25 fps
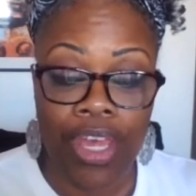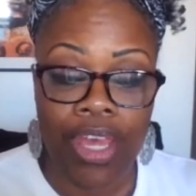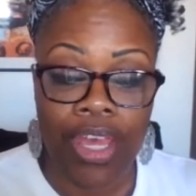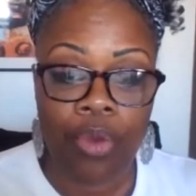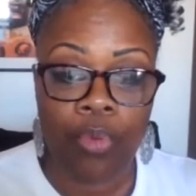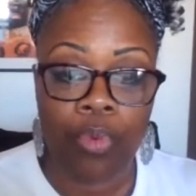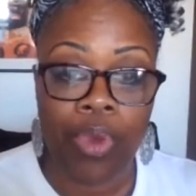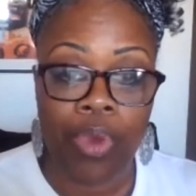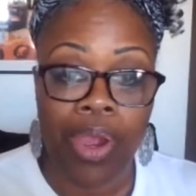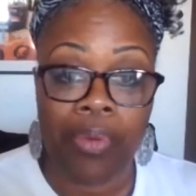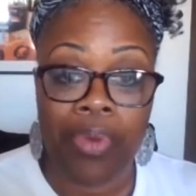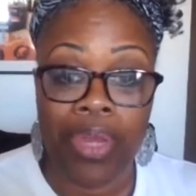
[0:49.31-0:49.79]

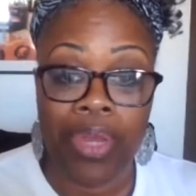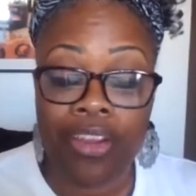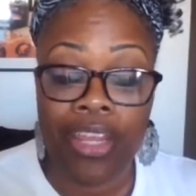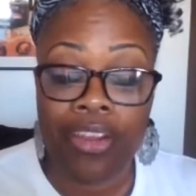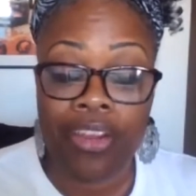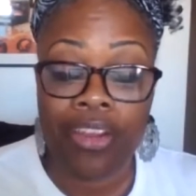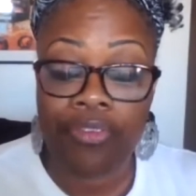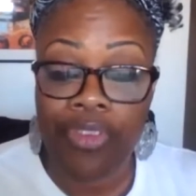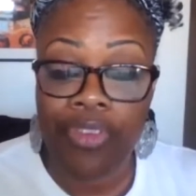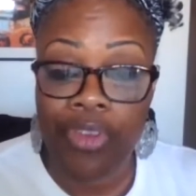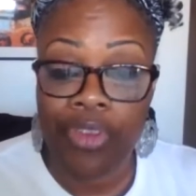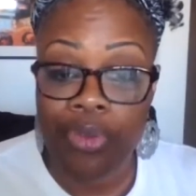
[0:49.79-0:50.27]
where I would
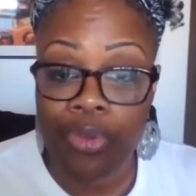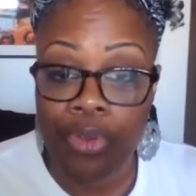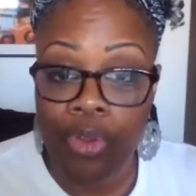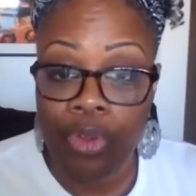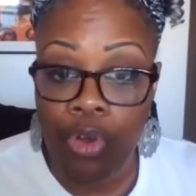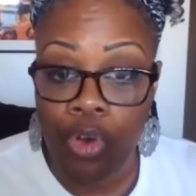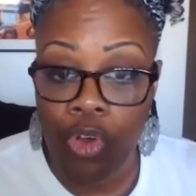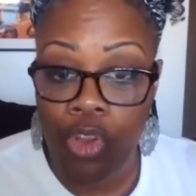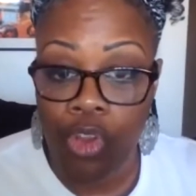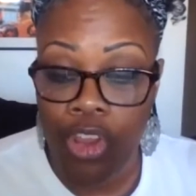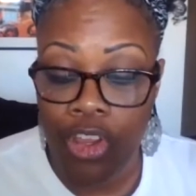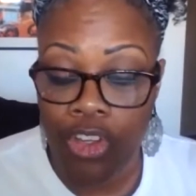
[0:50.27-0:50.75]
interview
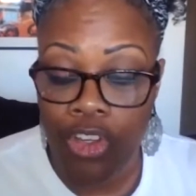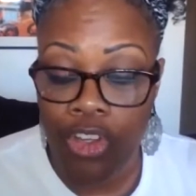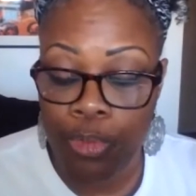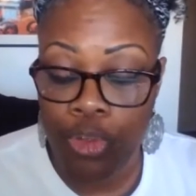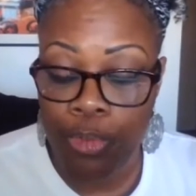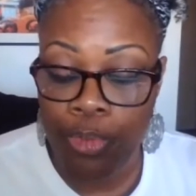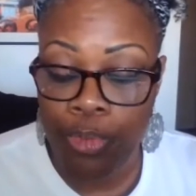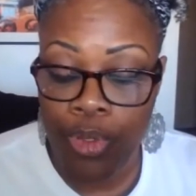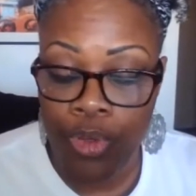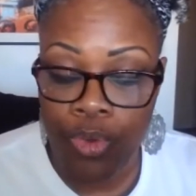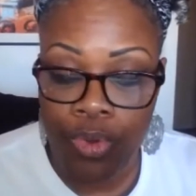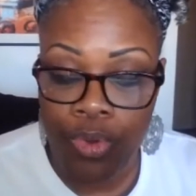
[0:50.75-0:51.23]
local
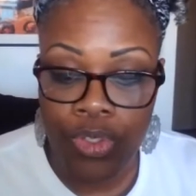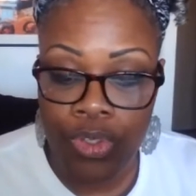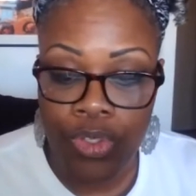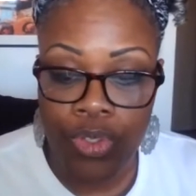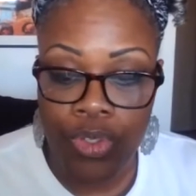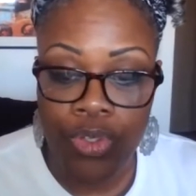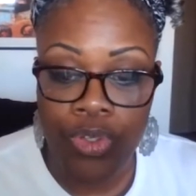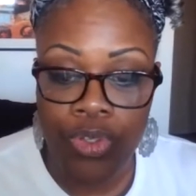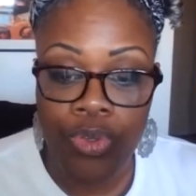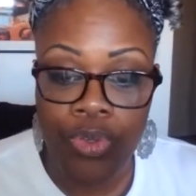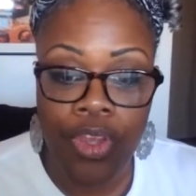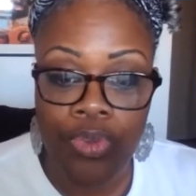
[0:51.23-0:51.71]
entrepreneurs on
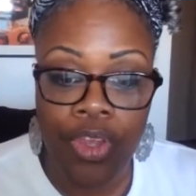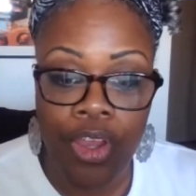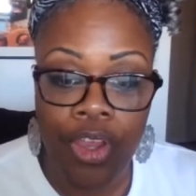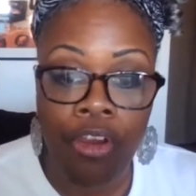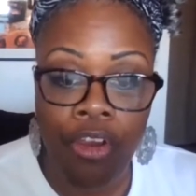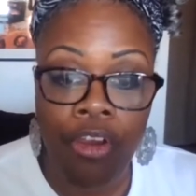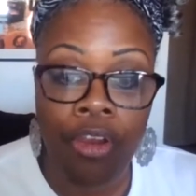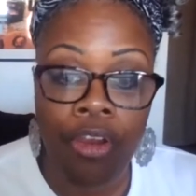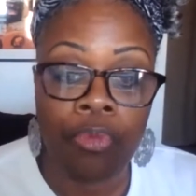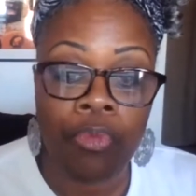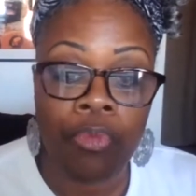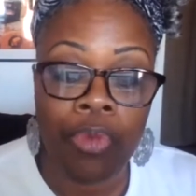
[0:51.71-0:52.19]
who they are
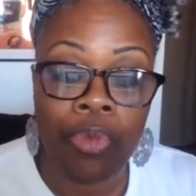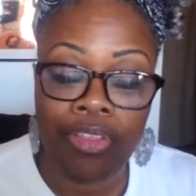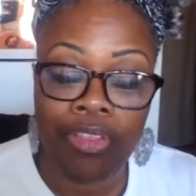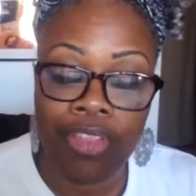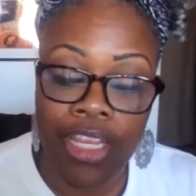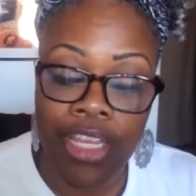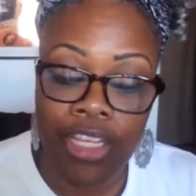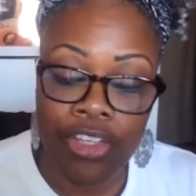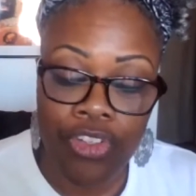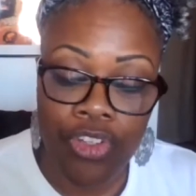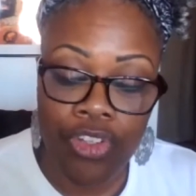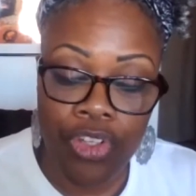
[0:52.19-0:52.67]
and what they
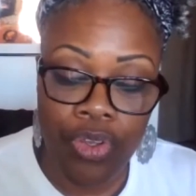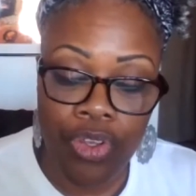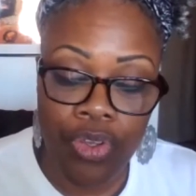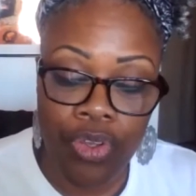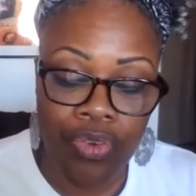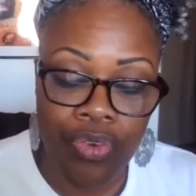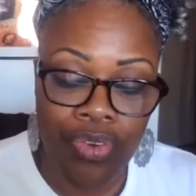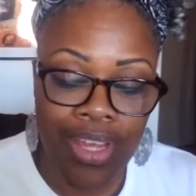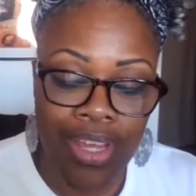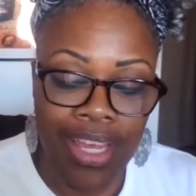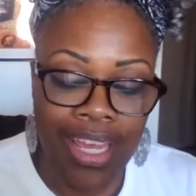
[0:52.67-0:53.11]
do.